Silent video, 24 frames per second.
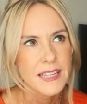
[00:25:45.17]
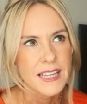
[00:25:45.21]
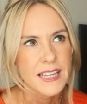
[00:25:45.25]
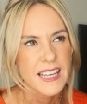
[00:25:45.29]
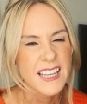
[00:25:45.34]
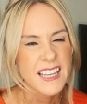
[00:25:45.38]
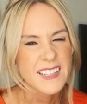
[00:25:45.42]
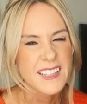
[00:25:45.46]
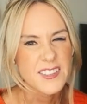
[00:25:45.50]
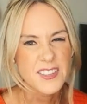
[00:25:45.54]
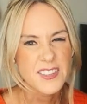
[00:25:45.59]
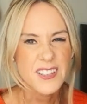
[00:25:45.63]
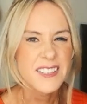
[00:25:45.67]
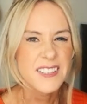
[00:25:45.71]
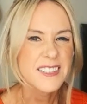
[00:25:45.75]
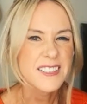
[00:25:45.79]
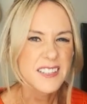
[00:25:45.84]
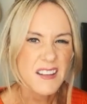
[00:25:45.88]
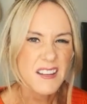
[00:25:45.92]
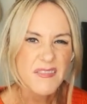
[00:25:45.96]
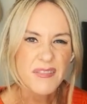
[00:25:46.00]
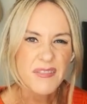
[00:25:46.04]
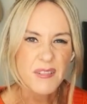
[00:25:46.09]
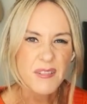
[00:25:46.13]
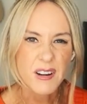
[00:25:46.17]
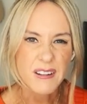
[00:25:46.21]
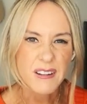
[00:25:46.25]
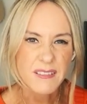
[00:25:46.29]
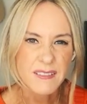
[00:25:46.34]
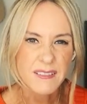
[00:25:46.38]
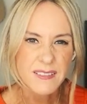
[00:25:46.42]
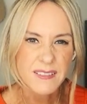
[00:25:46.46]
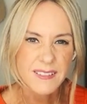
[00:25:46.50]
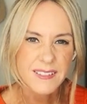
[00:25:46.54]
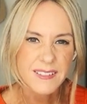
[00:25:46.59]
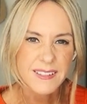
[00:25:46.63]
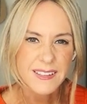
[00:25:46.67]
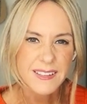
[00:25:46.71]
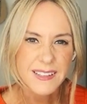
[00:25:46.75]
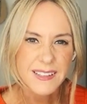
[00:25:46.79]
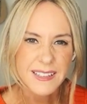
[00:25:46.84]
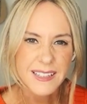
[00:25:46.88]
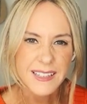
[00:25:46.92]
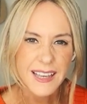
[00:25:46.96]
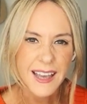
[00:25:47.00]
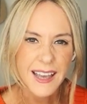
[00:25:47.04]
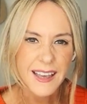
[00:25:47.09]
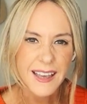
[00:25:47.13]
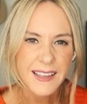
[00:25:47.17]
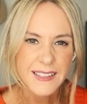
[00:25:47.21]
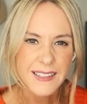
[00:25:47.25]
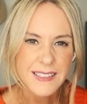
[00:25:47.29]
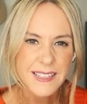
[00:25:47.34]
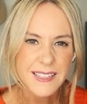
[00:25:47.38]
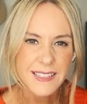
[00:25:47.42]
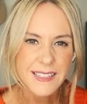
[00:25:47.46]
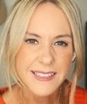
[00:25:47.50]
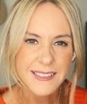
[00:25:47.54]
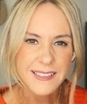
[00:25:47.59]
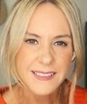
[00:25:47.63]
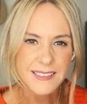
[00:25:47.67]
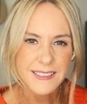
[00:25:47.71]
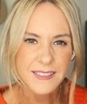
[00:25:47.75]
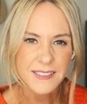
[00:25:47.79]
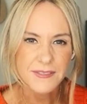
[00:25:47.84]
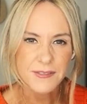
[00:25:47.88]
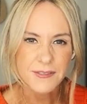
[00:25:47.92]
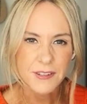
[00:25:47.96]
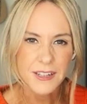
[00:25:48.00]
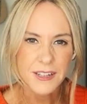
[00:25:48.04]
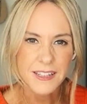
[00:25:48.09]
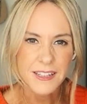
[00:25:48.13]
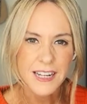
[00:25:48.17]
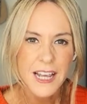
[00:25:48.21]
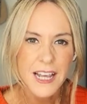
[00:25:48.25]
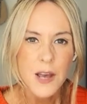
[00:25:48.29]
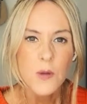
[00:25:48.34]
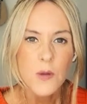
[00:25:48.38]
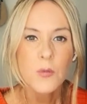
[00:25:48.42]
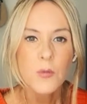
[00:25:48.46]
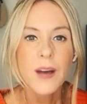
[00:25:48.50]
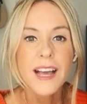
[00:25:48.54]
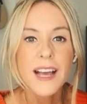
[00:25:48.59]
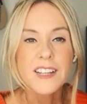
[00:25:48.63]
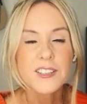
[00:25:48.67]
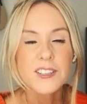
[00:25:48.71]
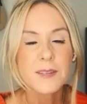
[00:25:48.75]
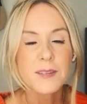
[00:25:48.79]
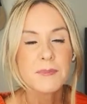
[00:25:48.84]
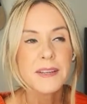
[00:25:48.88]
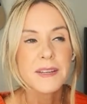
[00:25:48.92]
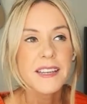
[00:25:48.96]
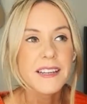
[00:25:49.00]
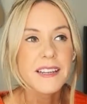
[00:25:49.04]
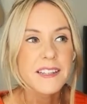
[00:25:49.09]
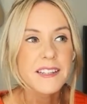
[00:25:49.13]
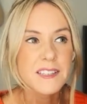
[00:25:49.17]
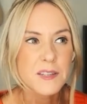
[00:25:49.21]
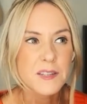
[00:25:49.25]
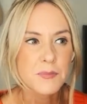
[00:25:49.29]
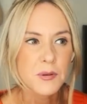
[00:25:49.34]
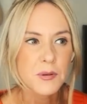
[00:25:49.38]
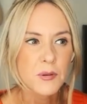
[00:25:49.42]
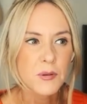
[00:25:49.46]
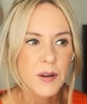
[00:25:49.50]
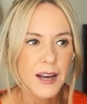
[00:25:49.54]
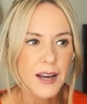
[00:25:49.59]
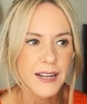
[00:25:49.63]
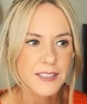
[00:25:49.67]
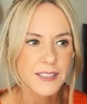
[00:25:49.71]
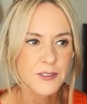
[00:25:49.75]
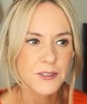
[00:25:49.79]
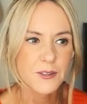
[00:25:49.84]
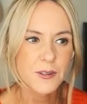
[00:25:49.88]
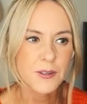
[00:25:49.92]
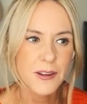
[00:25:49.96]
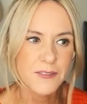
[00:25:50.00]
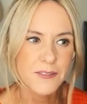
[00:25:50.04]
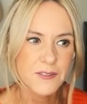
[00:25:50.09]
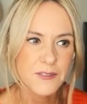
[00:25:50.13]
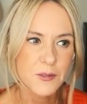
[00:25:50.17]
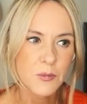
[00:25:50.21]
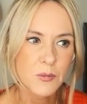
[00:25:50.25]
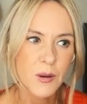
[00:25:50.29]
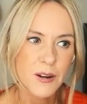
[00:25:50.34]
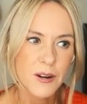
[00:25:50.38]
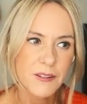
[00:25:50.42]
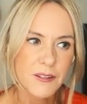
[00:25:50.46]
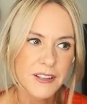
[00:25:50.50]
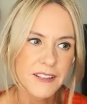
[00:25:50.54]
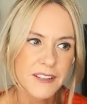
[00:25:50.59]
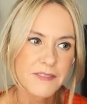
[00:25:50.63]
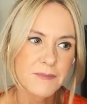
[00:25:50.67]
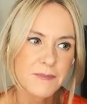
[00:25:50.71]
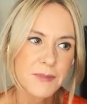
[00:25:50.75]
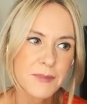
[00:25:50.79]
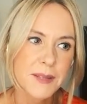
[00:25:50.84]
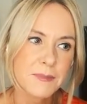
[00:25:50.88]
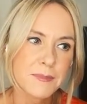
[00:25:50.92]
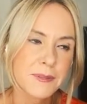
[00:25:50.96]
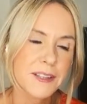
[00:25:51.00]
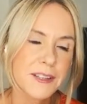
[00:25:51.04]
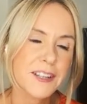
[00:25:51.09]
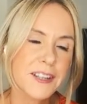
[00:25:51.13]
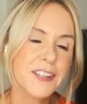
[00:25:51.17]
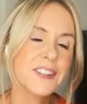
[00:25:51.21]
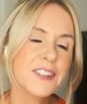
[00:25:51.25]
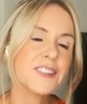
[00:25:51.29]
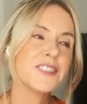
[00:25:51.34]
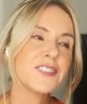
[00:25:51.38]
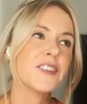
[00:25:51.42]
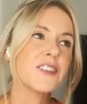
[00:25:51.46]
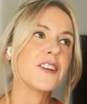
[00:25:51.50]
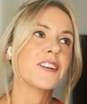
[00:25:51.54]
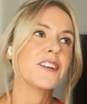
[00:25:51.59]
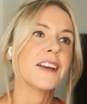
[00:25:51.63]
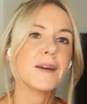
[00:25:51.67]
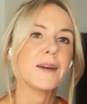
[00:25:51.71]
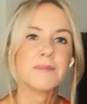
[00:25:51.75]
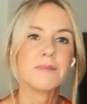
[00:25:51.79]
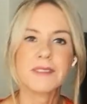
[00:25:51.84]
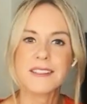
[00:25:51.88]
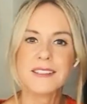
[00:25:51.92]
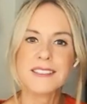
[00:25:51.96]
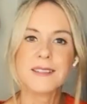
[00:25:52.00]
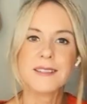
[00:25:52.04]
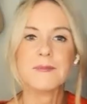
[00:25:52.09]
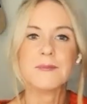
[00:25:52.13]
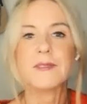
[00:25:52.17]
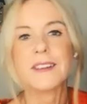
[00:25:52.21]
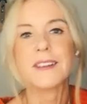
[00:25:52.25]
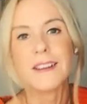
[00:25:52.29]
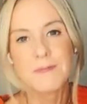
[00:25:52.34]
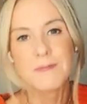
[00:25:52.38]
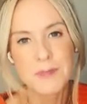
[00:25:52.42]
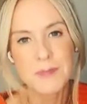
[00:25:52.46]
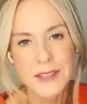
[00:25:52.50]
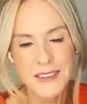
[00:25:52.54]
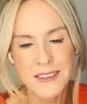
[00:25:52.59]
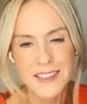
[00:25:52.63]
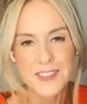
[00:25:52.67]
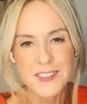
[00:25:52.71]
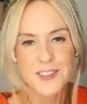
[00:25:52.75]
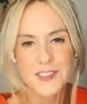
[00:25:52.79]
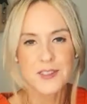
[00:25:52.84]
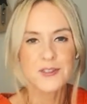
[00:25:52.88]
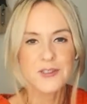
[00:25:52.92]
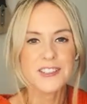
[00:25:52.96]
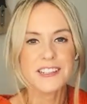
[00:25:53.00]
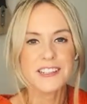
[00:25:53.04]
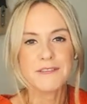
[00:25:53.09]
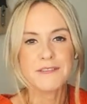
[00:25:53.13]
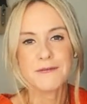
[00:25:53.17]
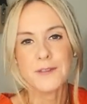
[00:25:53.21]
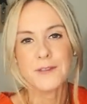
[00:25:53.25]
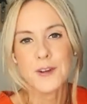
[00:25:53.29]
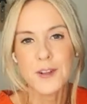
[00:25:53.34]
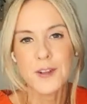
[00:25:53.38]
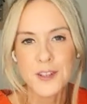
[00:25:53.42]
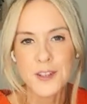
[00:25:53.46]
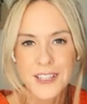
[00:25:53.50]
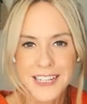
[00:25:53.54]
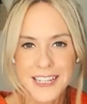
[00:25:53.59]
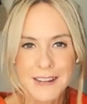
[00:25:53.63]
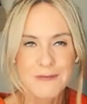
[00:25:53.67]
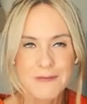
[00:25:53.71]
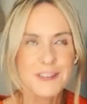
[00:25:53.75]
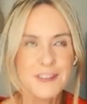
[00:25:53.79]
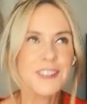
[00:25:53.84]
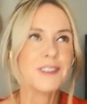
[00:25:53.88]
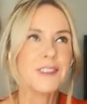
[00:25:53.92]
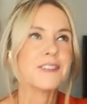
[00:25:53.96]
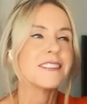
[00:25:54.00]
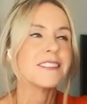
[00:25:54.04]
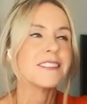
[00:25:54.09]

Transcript: It's just different. Yeah, it's a little different. Well, actually, being a support act, you don't have to worry if people are going to turn up because it's usually full, and you know the